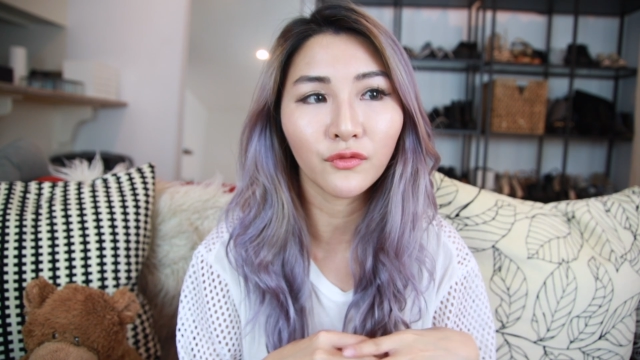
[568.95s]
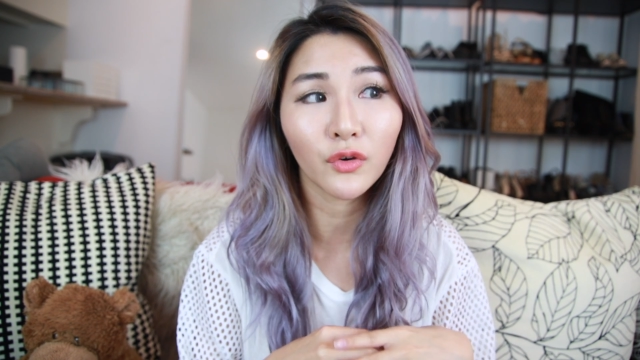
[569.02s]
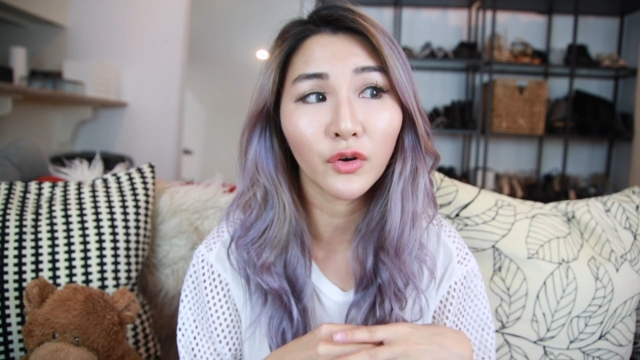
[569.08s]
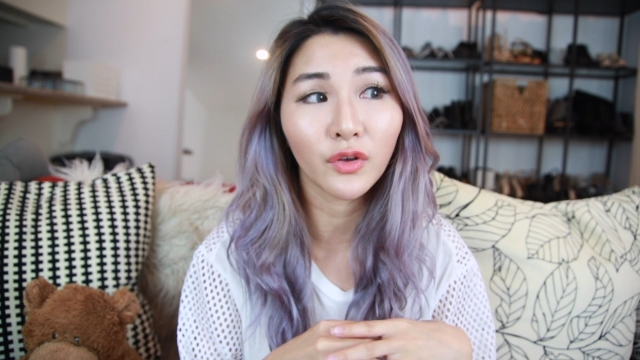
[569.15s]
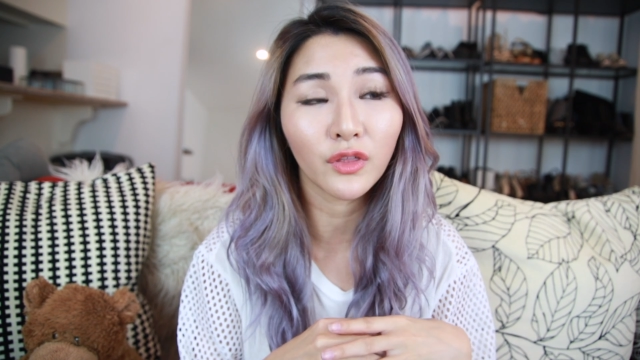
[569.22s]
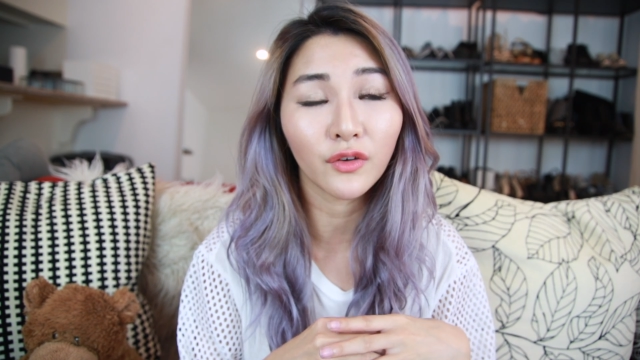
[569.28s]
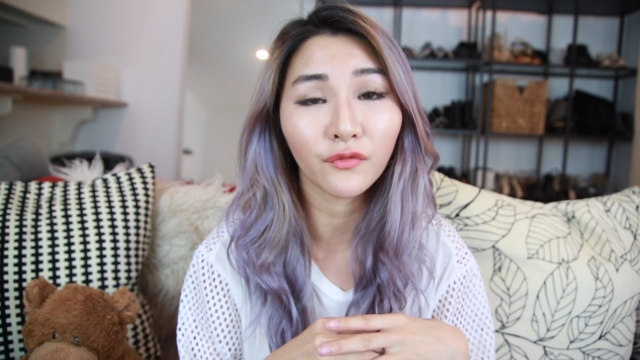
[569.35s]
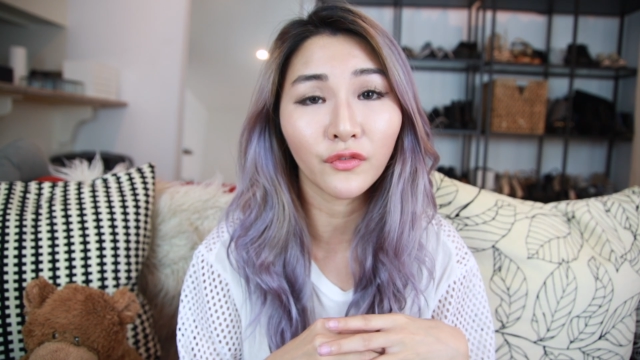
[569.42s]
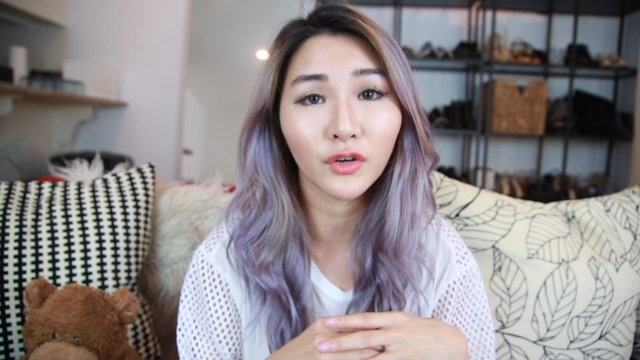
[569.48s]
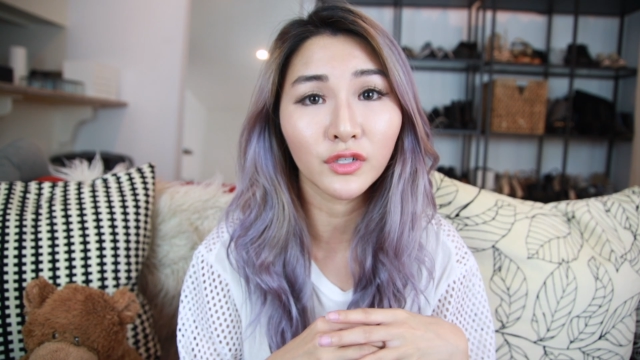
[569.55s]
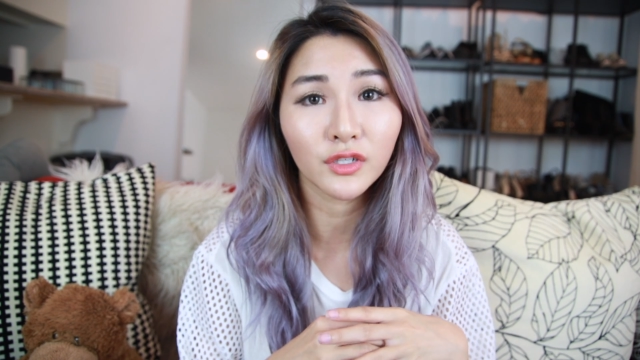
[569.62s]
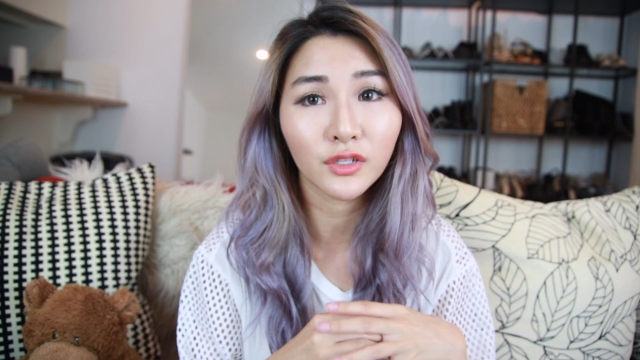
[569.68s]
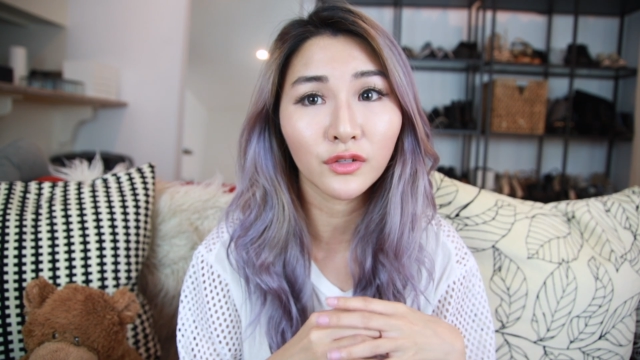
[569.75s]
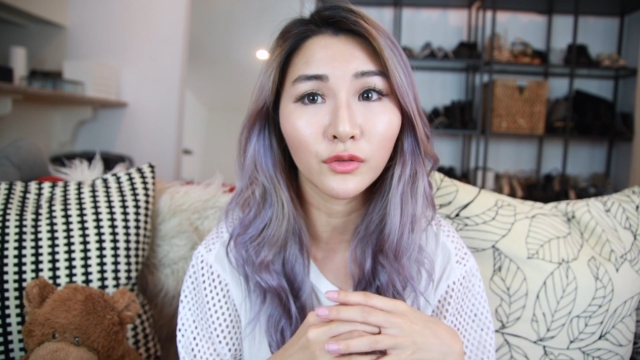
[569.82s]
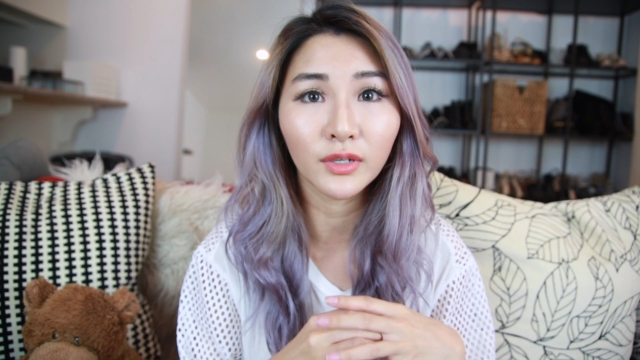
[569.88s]
for the
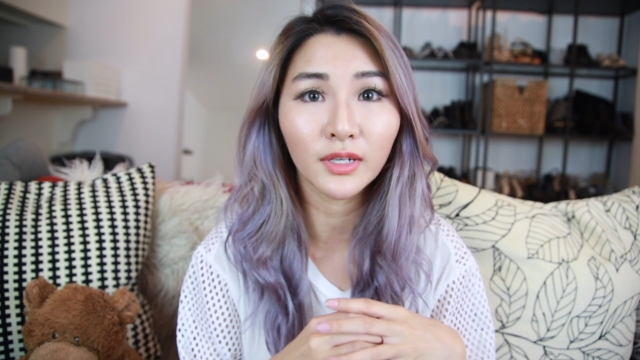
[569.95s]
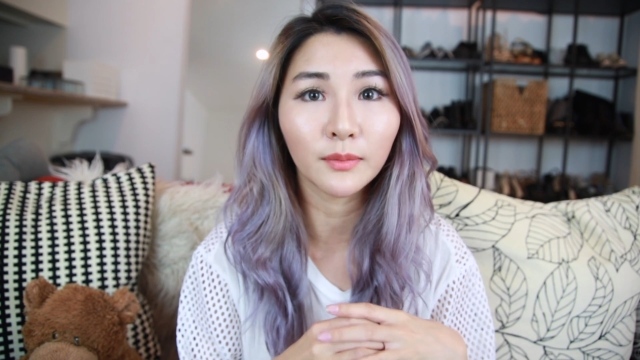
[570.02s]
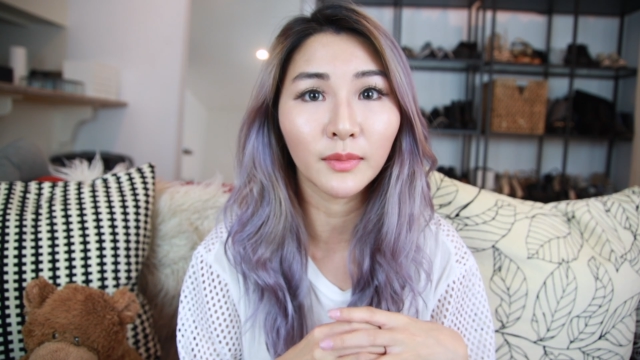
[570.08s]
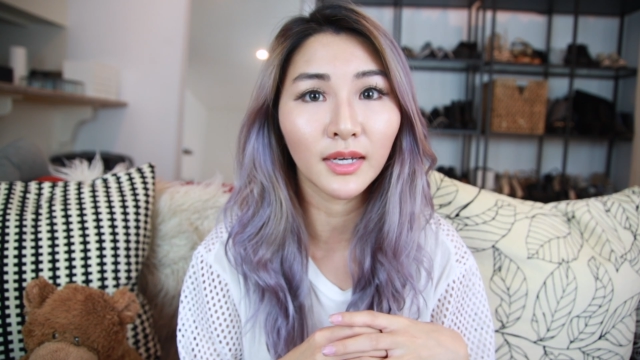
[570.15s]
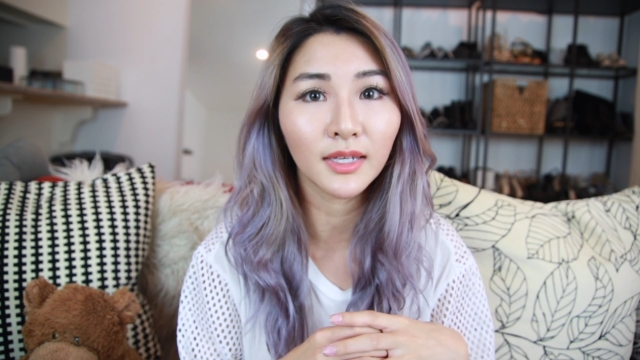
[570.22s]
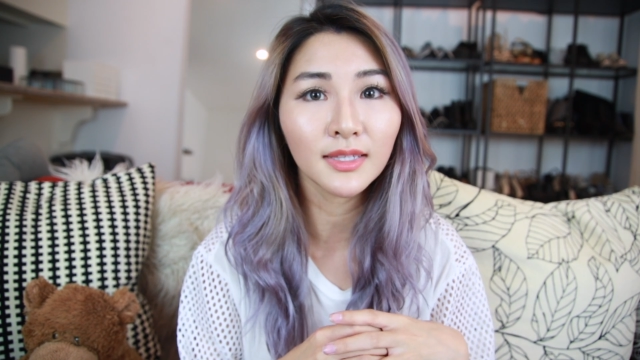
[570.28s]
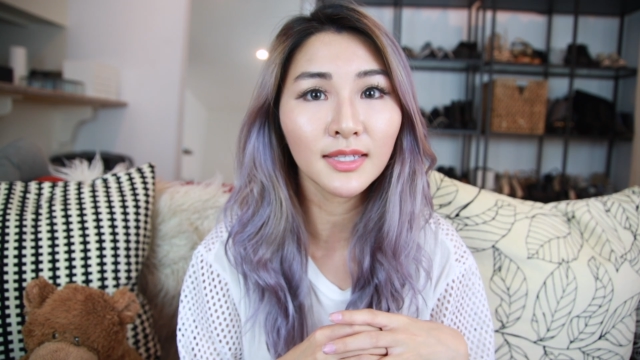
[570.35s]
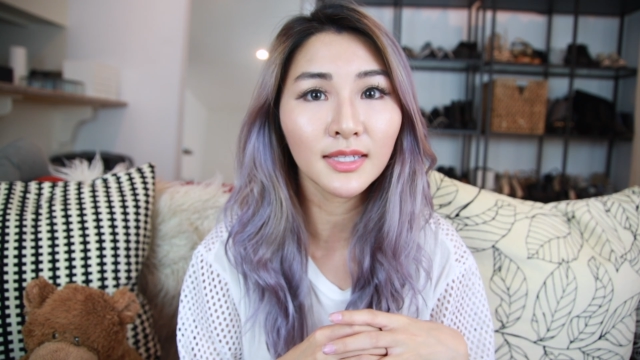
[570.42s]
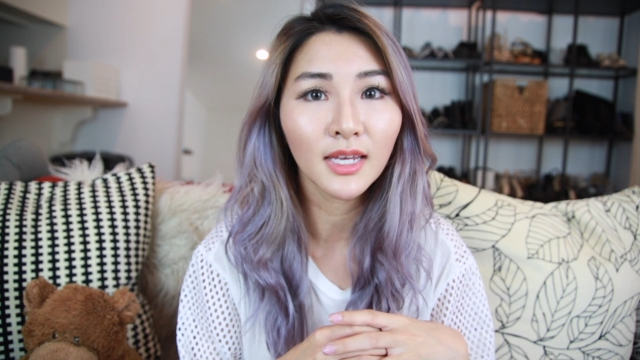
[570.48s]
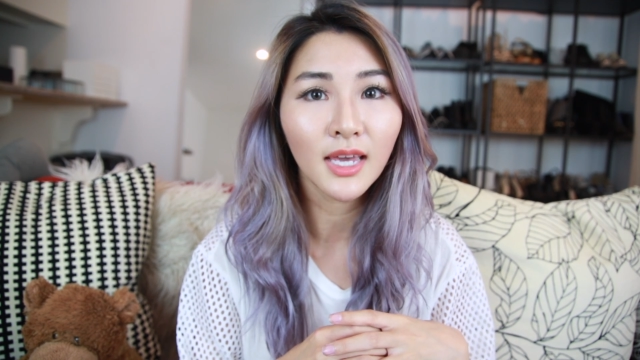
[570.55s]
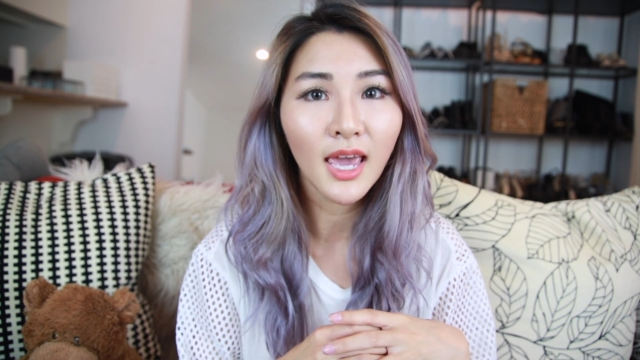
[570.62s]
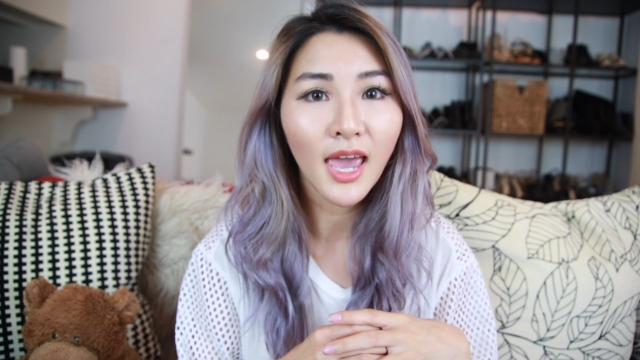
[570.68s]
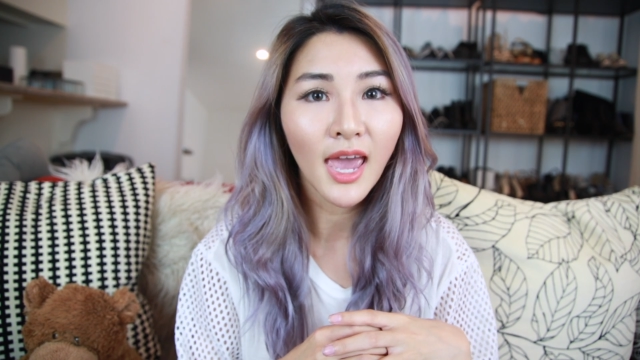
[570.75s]
first 3 months,